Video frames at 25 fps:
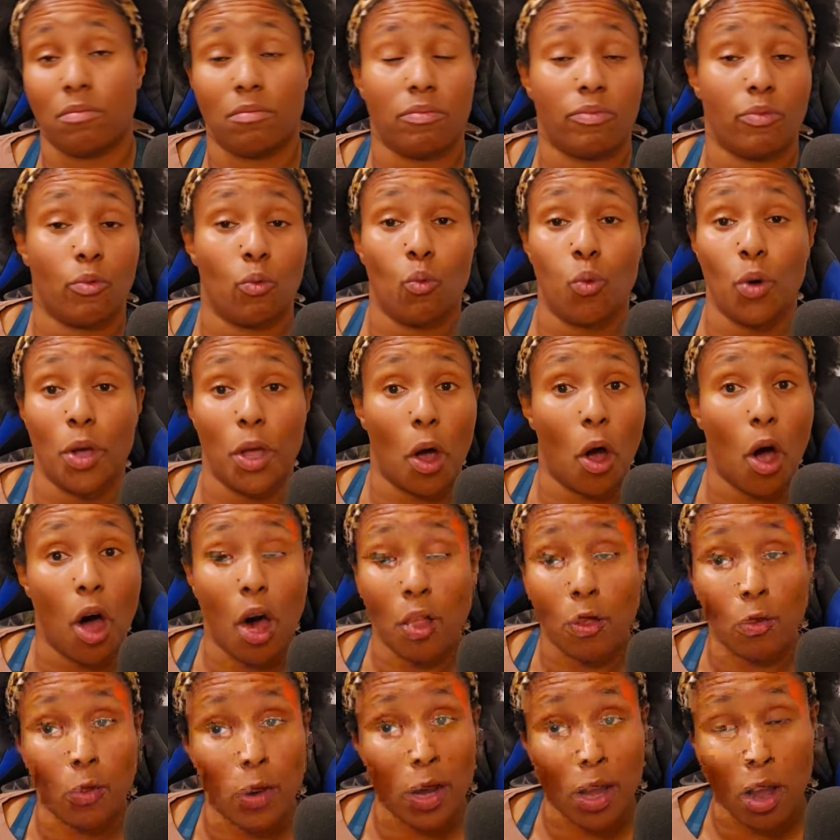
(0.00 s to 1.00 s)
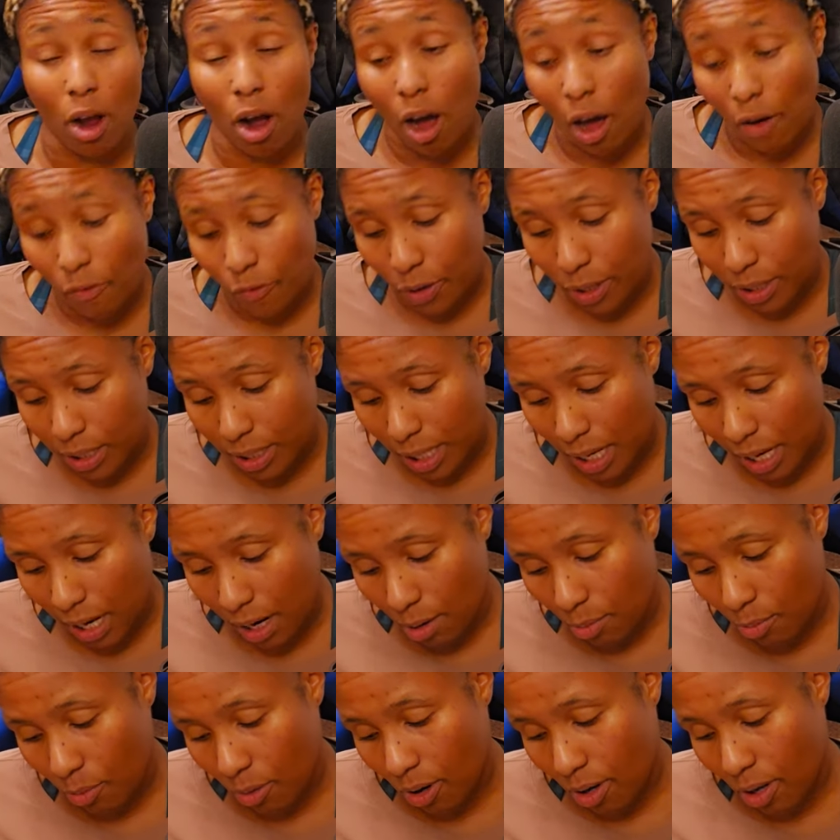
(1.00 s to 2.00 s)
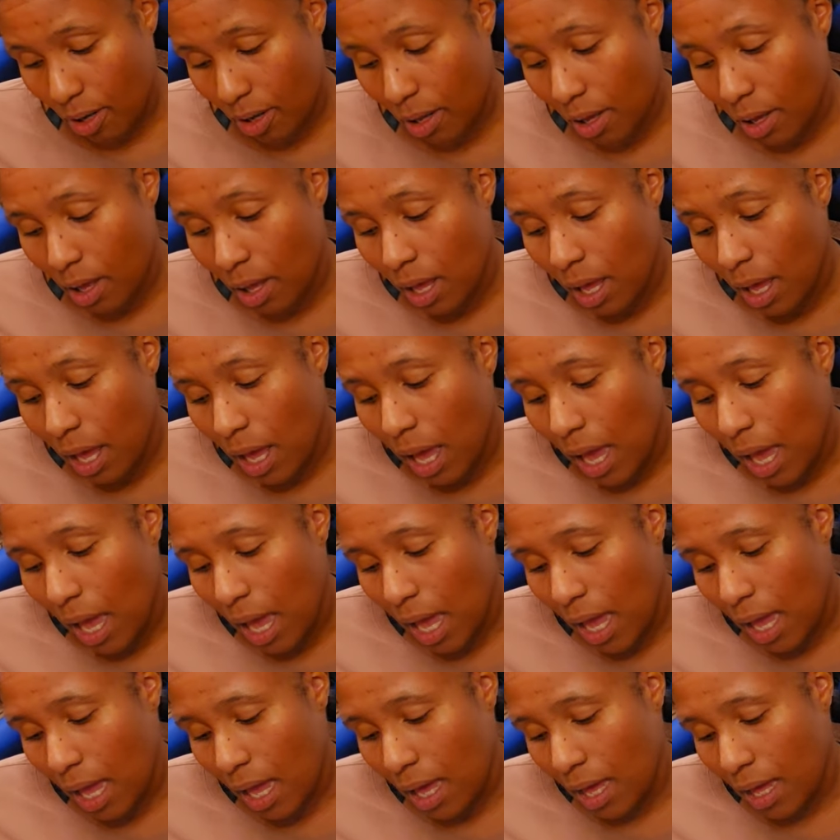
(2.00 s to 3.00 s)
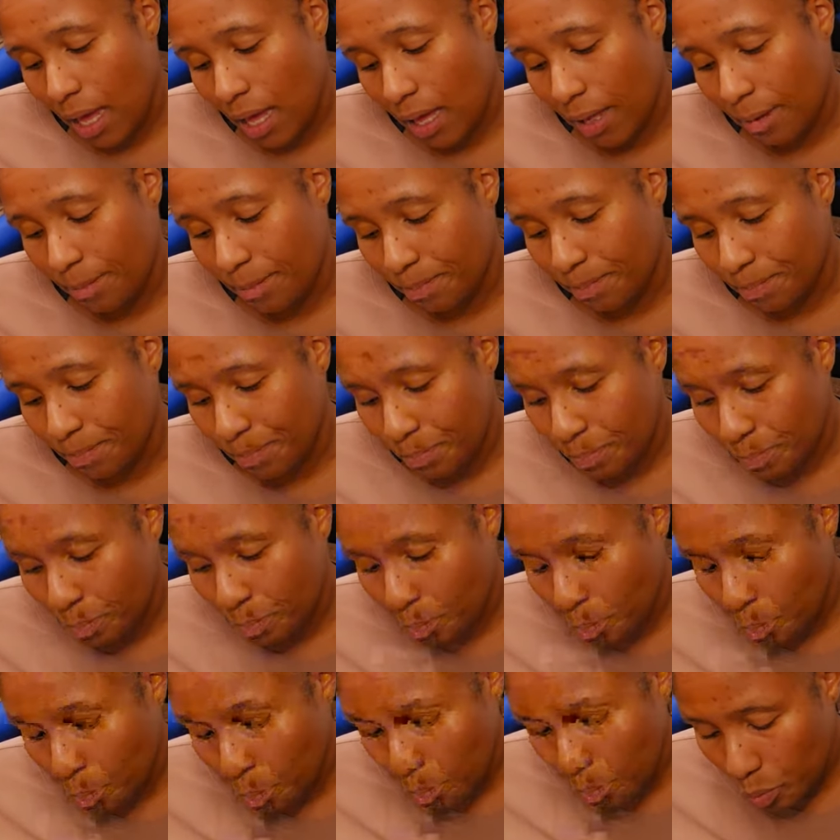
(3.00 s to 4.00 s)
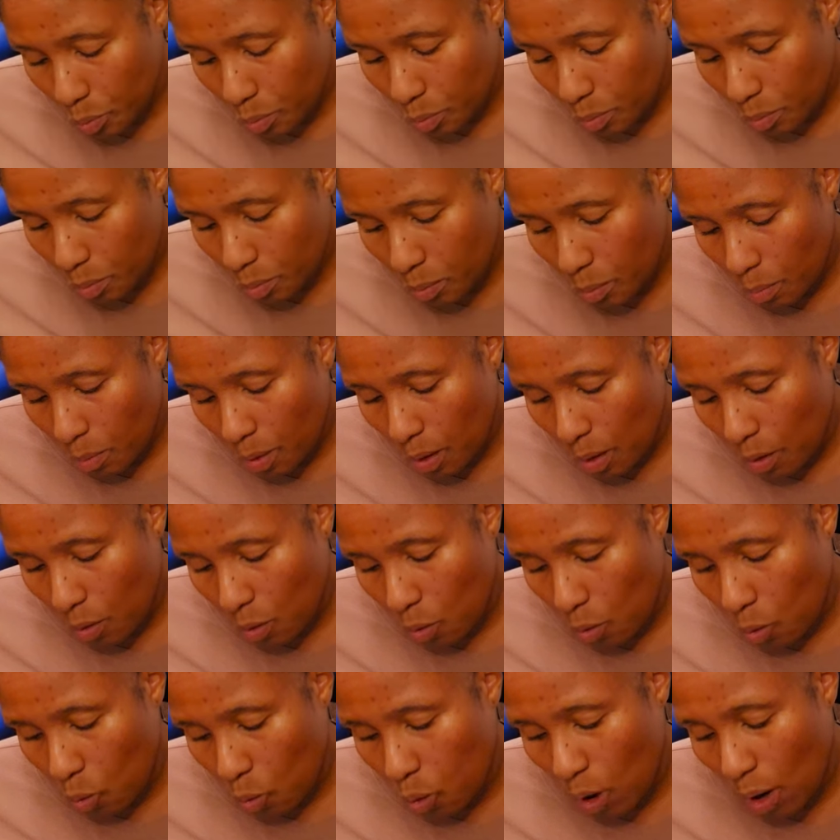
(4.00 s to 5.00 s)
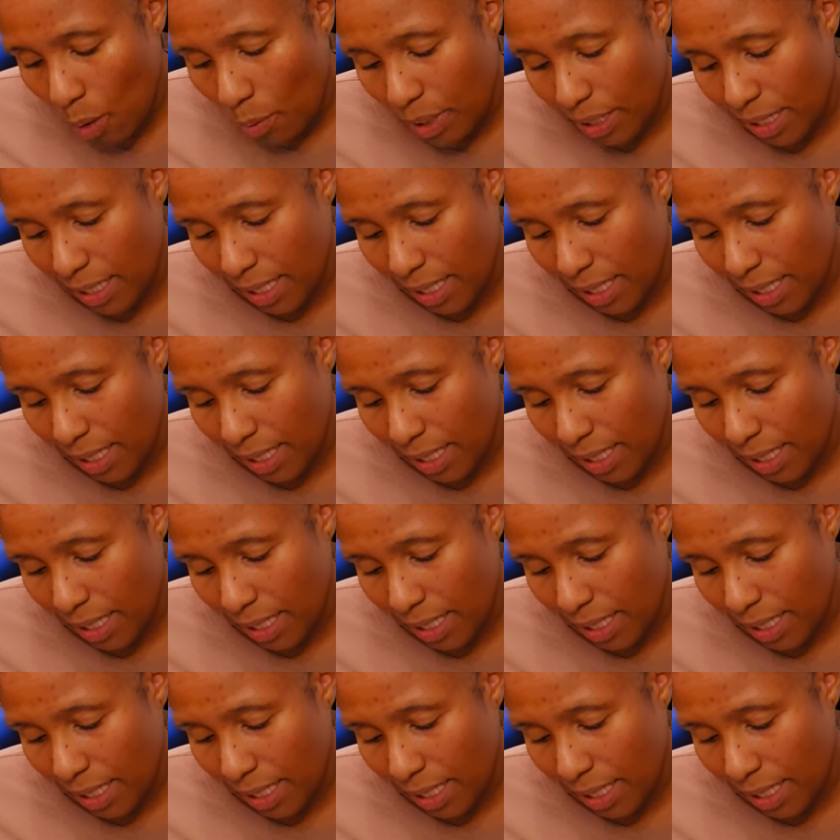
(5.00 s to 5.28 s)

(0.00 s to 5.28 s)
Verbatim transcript: went all the way off on camera. And what was